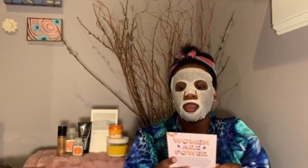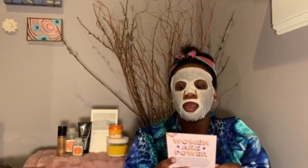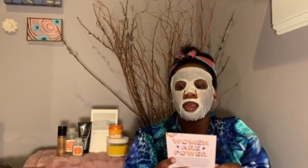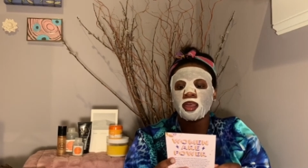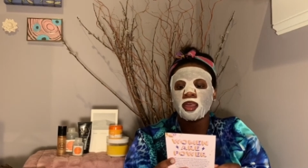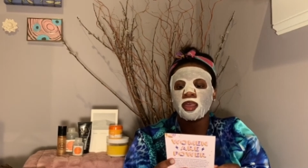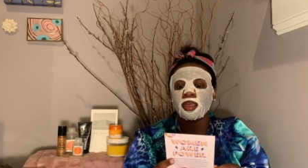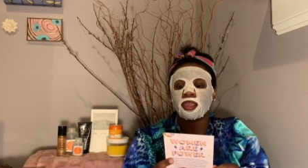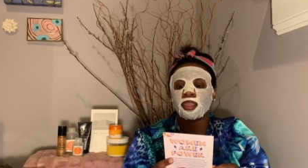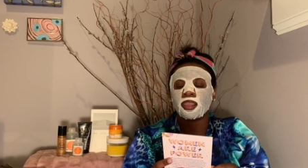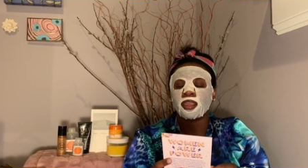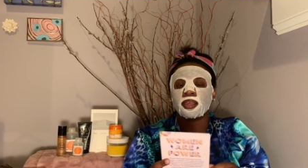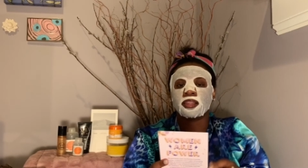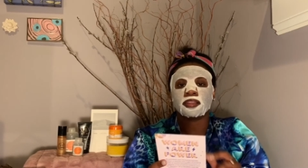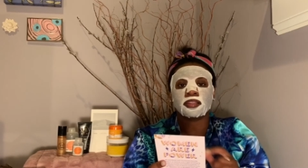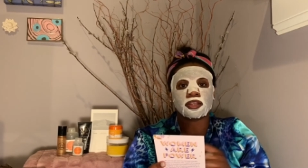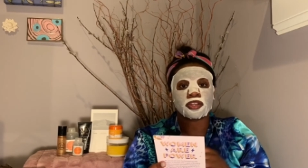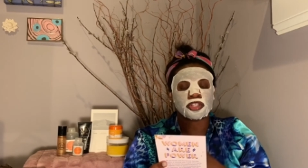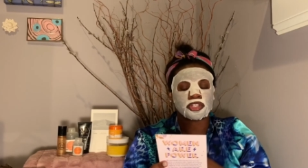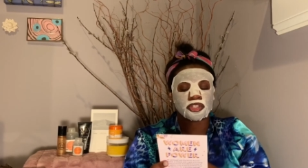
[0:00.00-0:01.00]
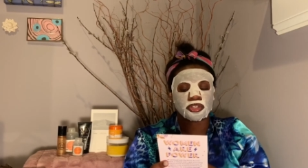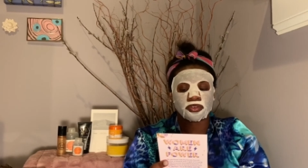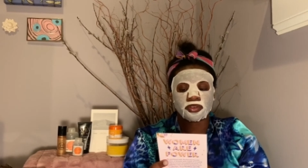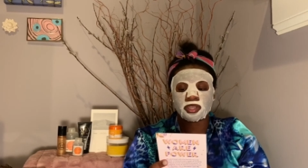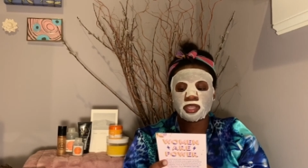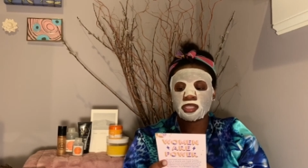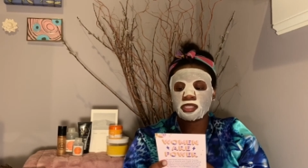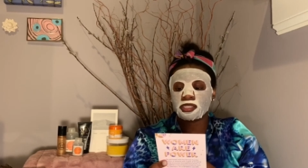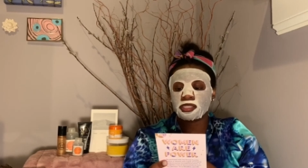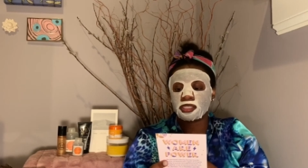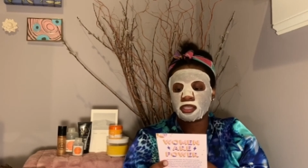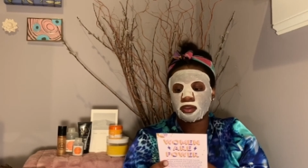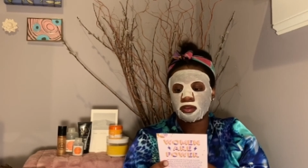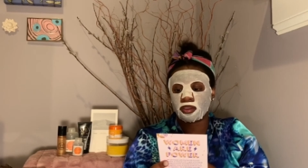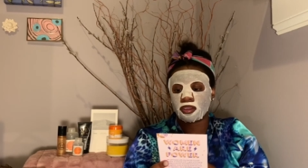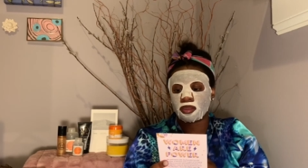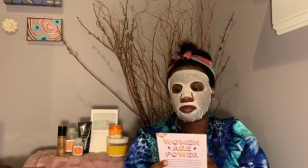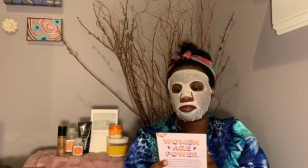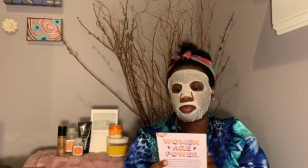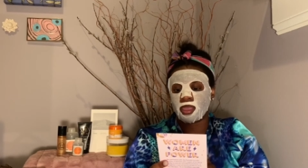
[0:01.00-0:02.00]
a luxurious
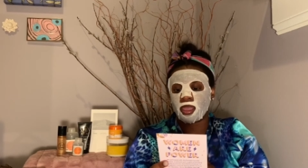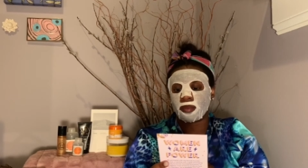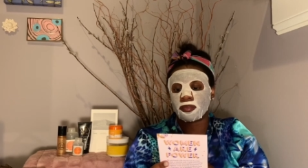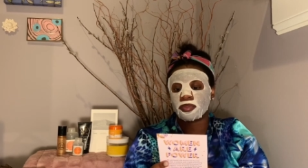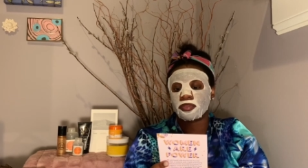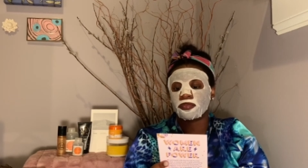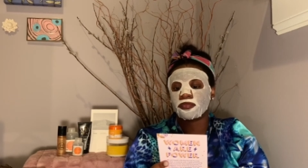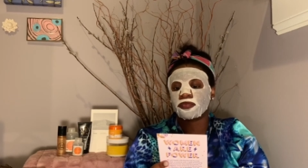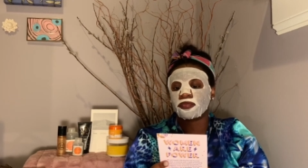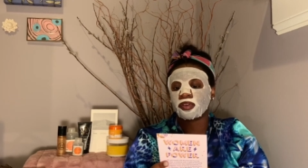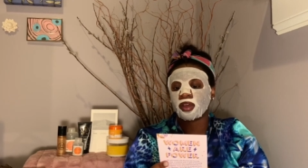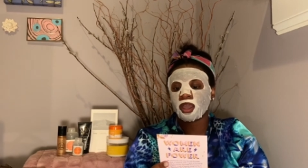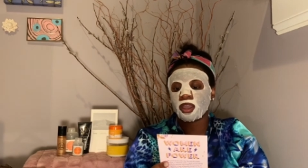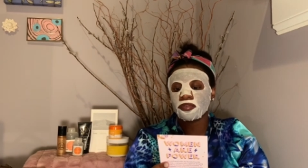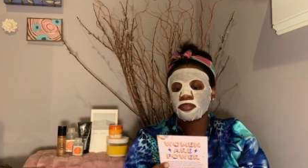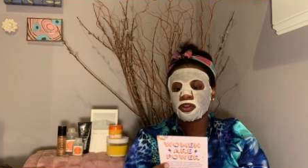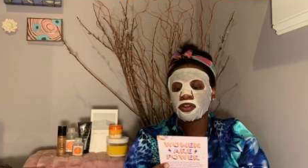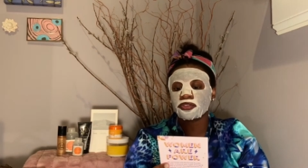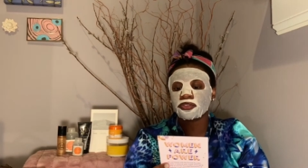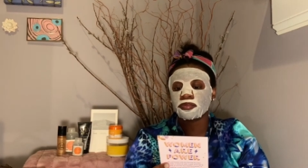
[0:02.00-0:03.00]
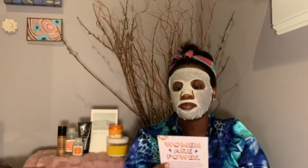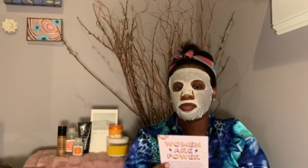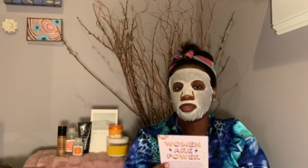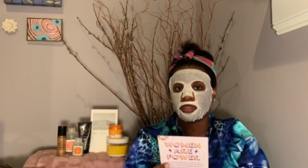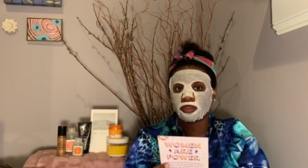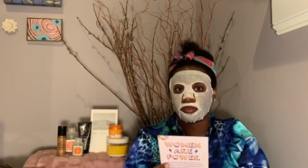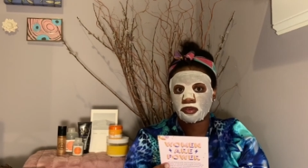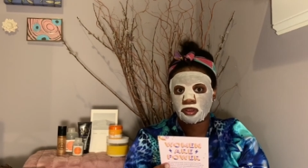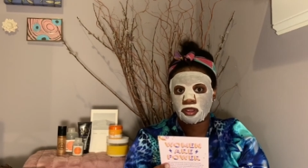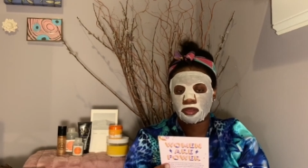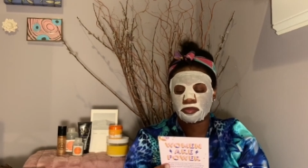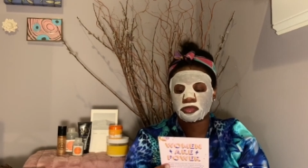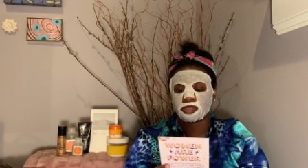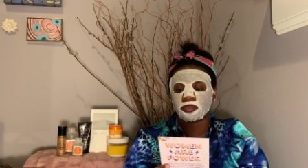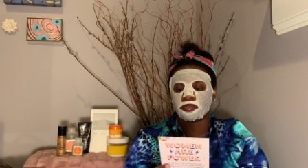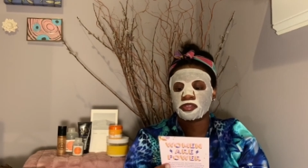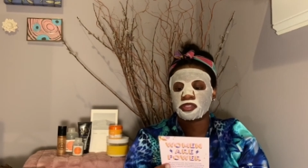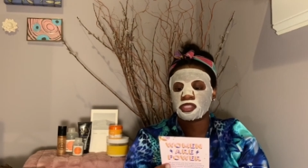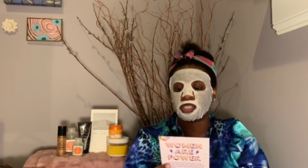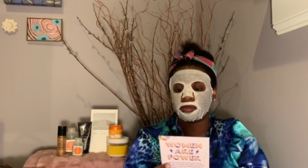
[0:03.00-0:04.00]
serum packed with 500 milligrams of
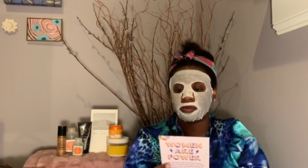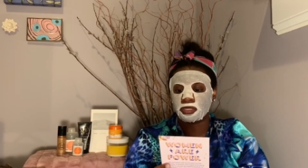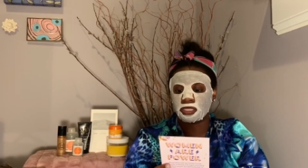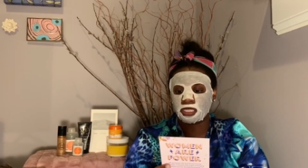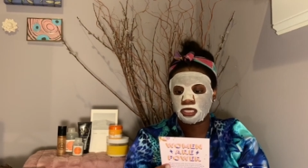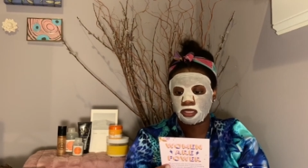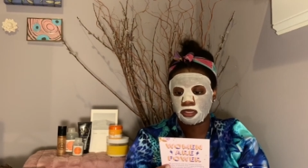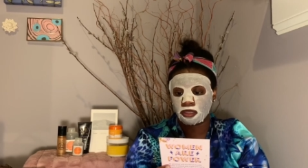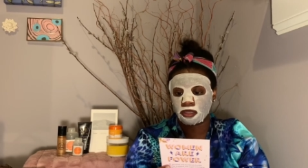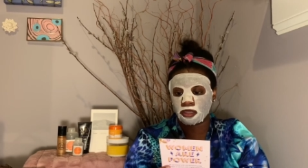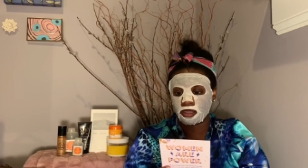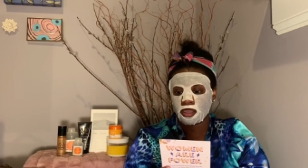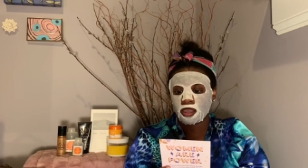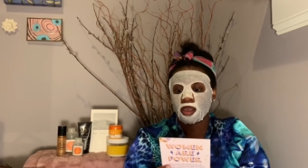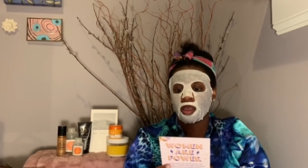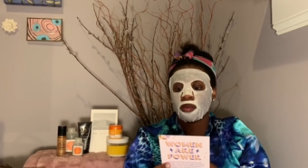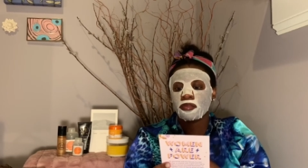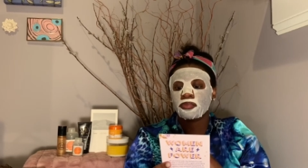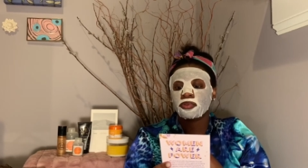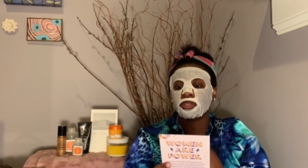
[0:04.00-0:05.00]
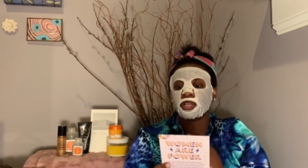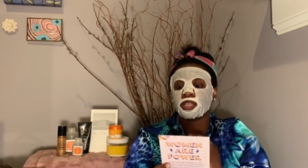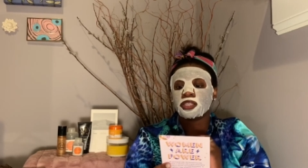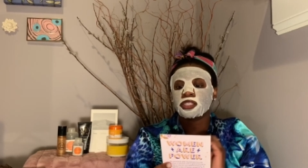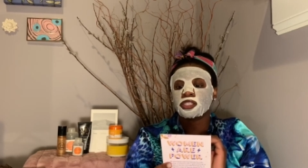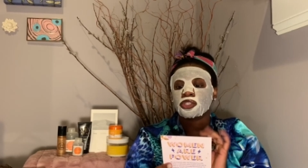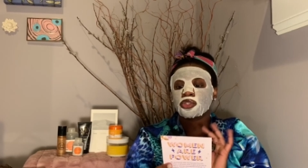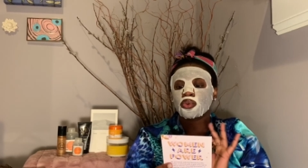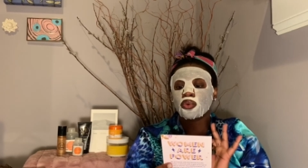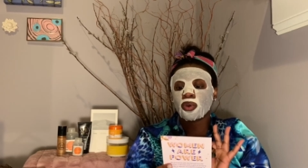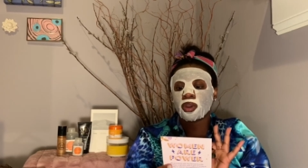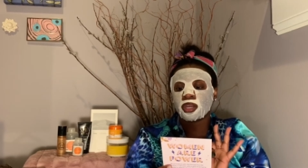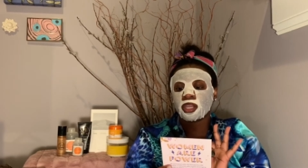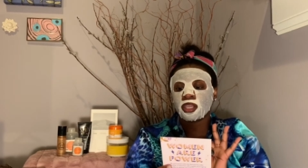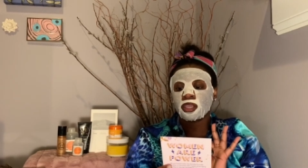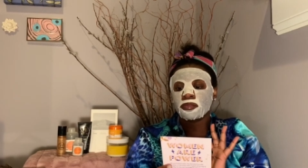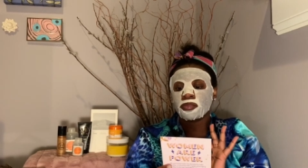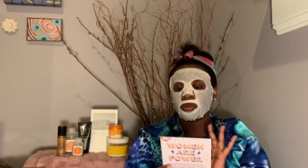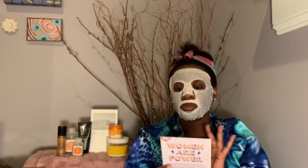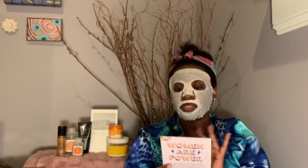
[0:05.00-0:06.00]
CBD plus
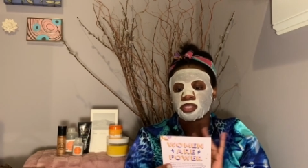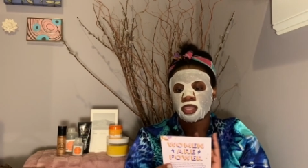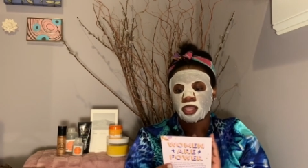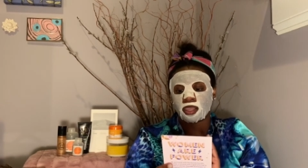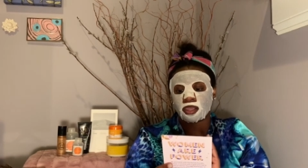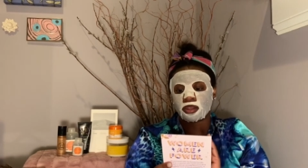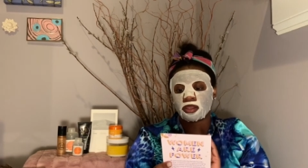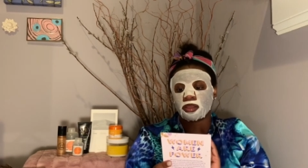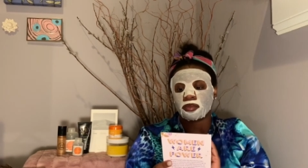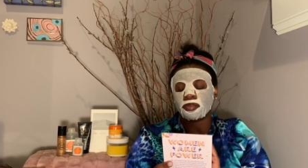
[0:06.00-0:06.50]
20 potent